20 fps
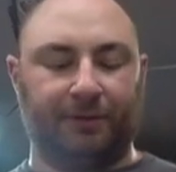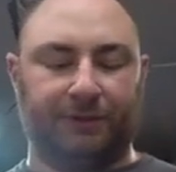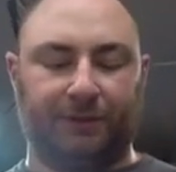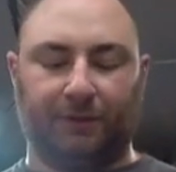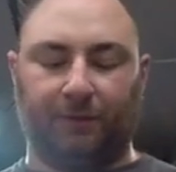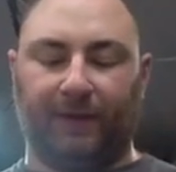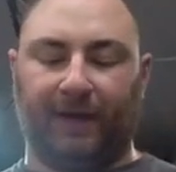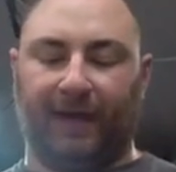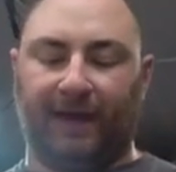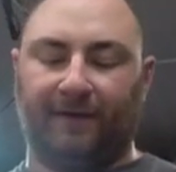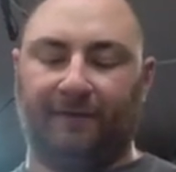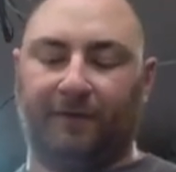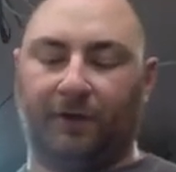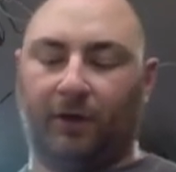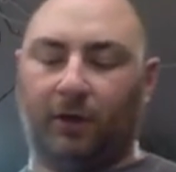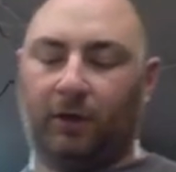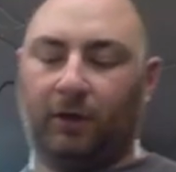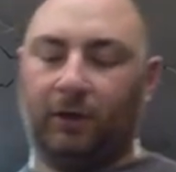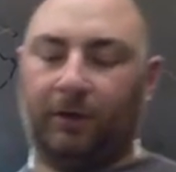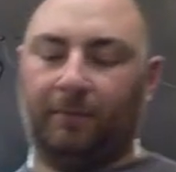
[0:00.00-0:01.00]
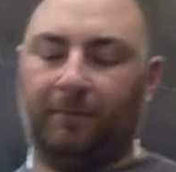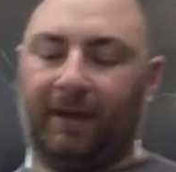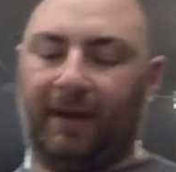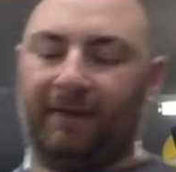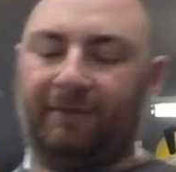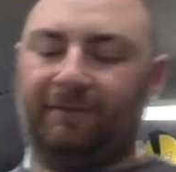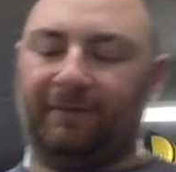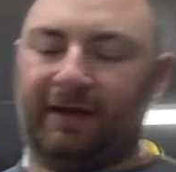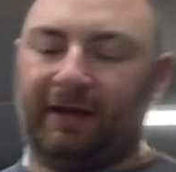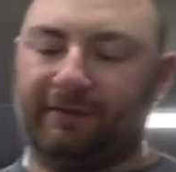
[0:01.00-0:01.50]
So we have our
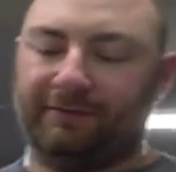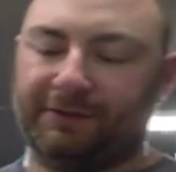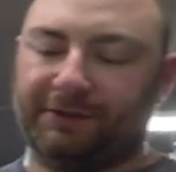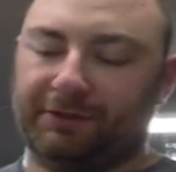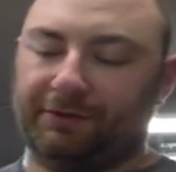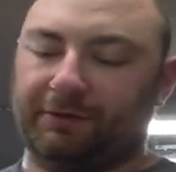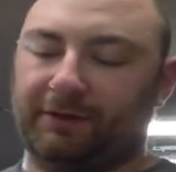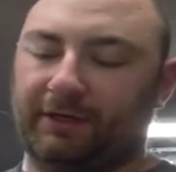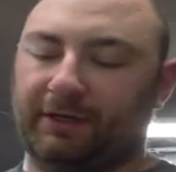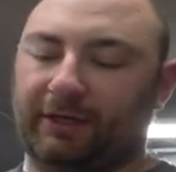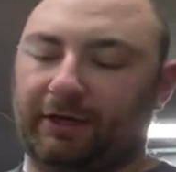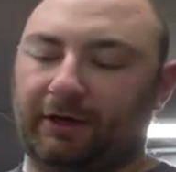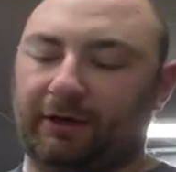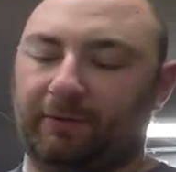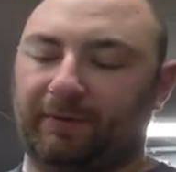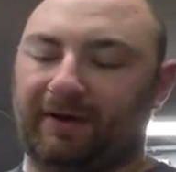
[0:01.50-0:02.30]
main valve screwed in here.